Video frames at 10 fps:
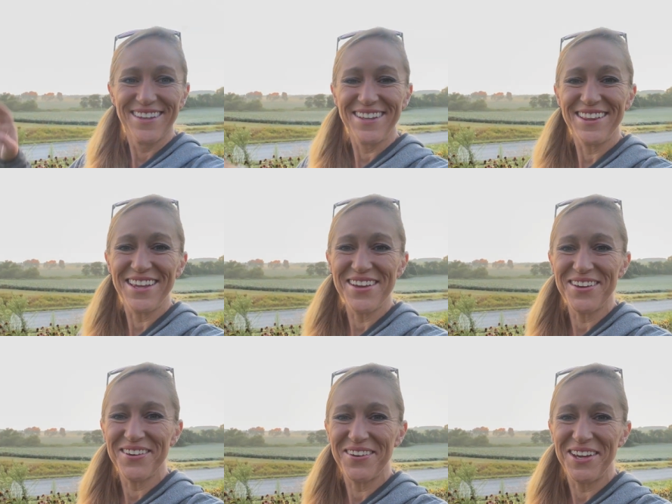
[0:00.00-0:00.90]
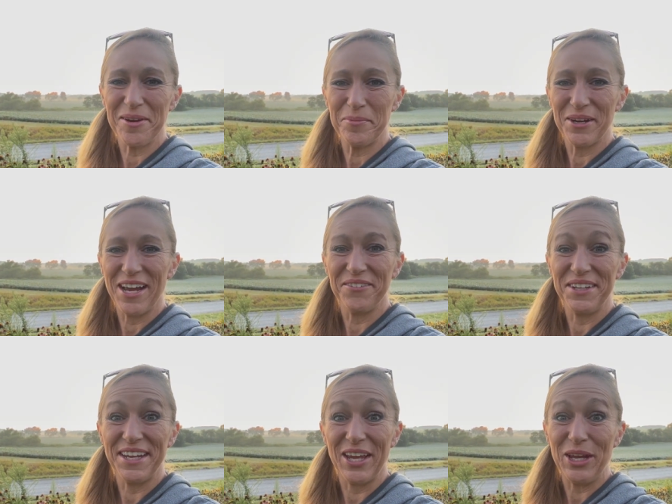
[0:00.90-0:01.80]
Hello, I hope you're
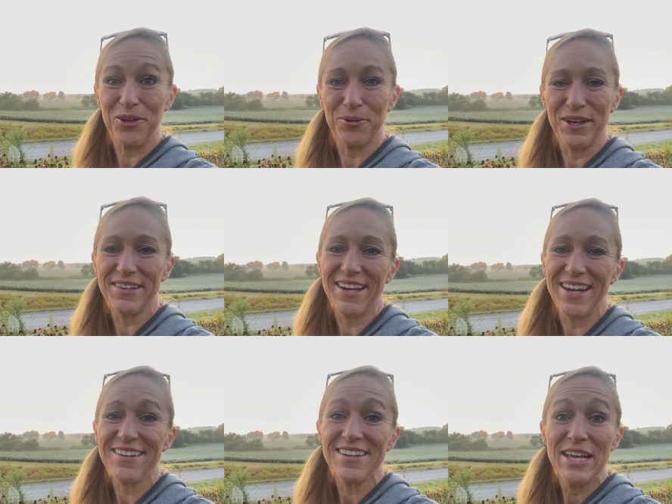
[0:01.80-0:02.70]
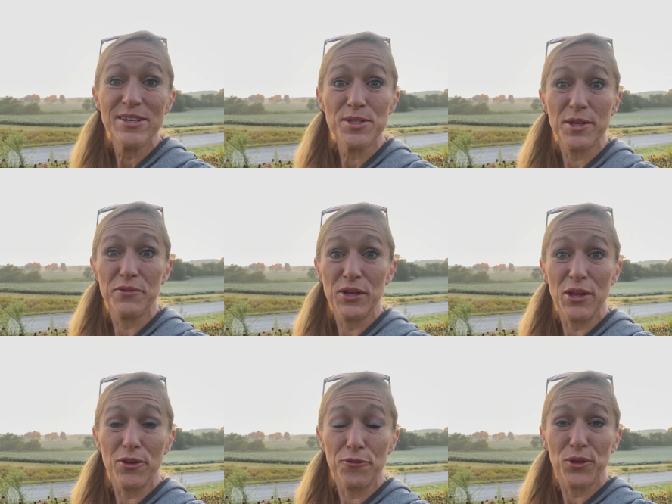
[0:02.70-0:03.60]
having a great day. So I have
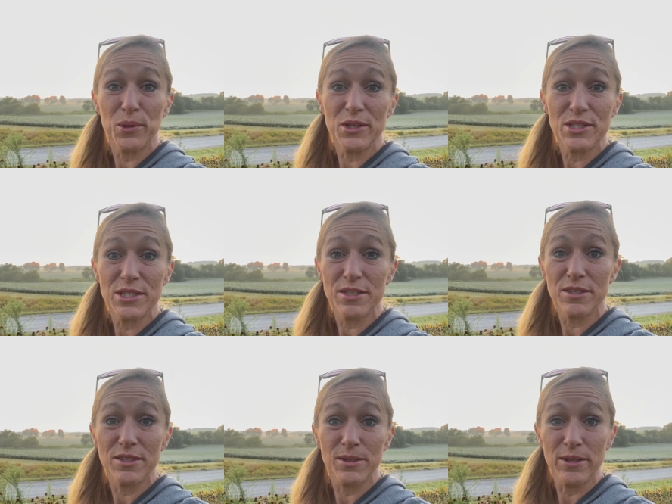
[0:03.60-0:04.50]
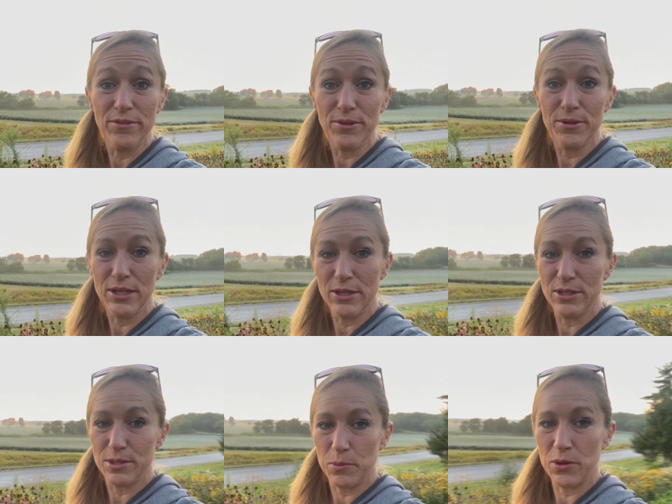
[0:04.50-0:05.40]
another florist delivery
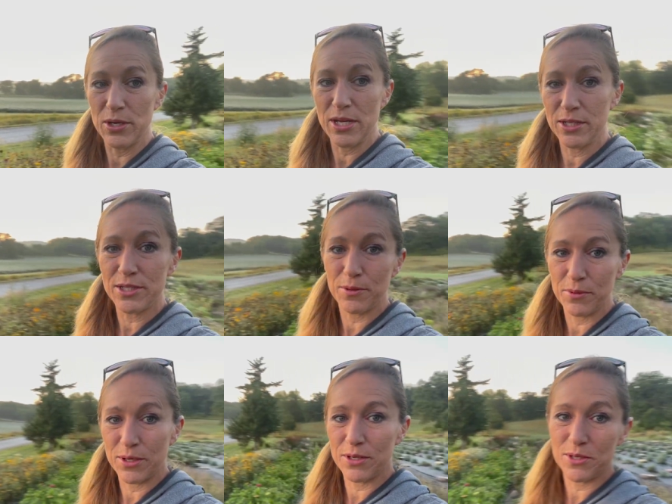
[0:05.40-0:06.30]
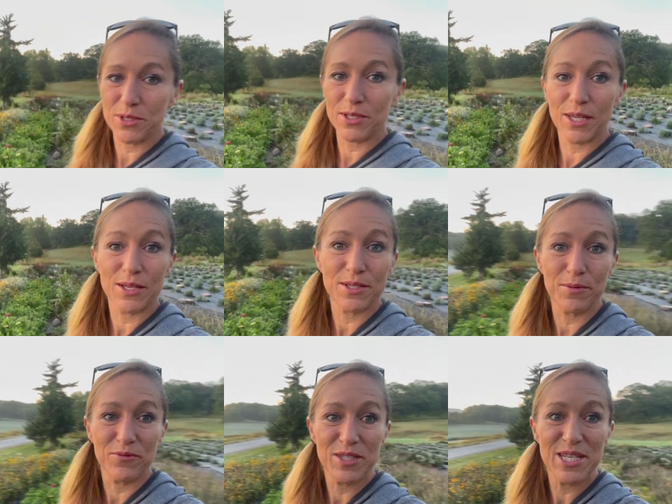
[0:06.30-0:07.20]
this morning. So I'm gonna just get
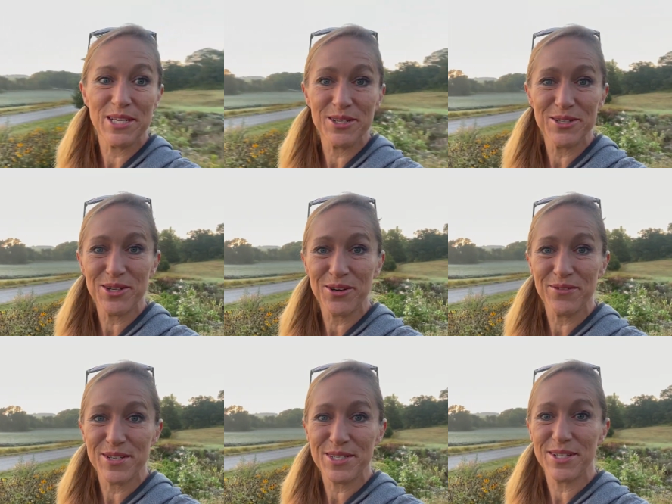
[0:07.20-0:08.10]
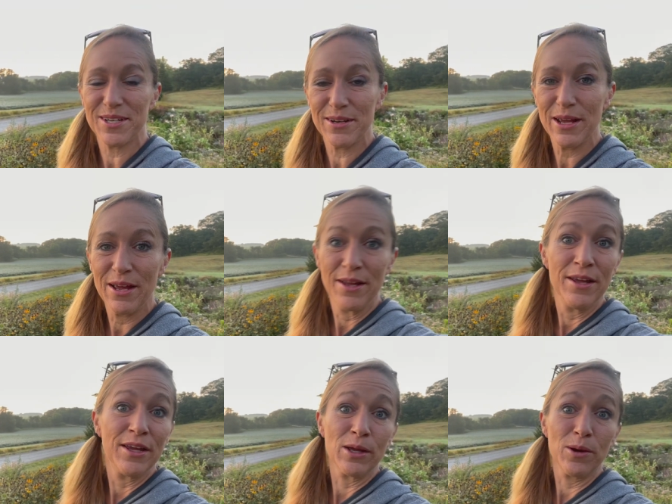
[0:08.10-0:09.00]
some zinnias harvested
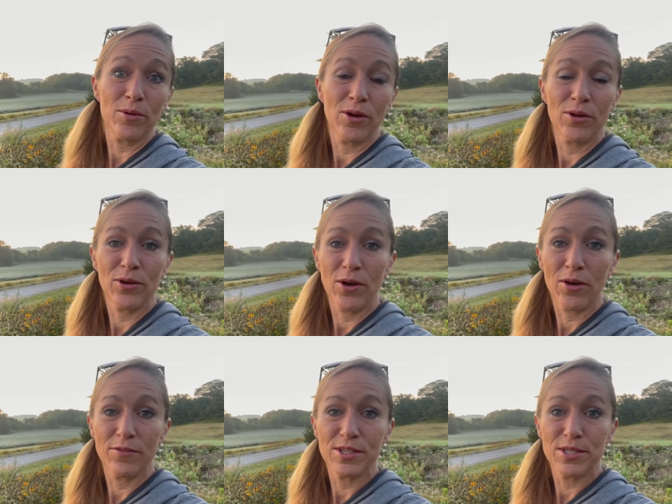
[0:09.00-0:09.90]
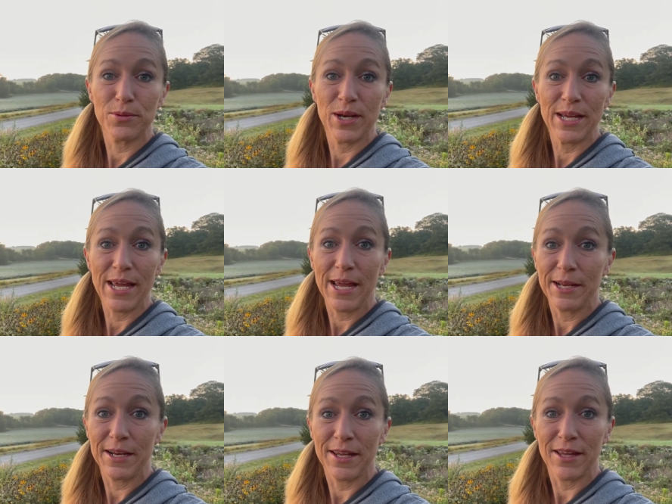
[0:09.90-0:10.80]
and go around and harvest what I
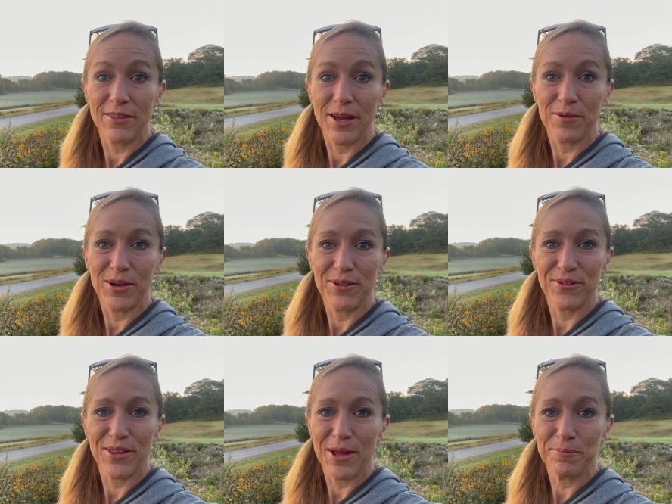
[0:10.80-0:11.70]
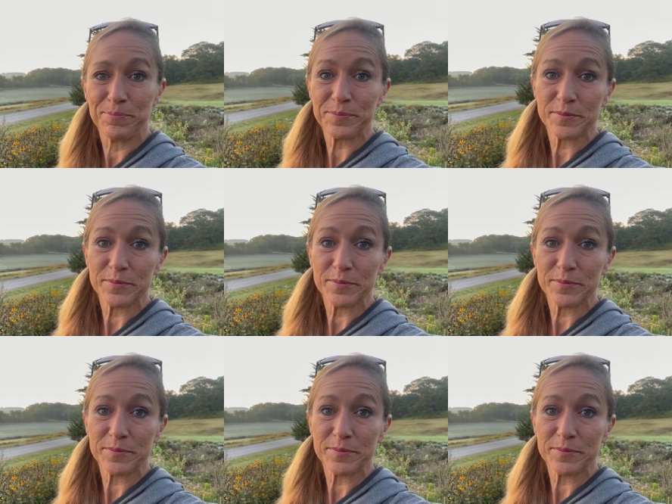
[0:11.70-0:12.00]
can and get that ready for them.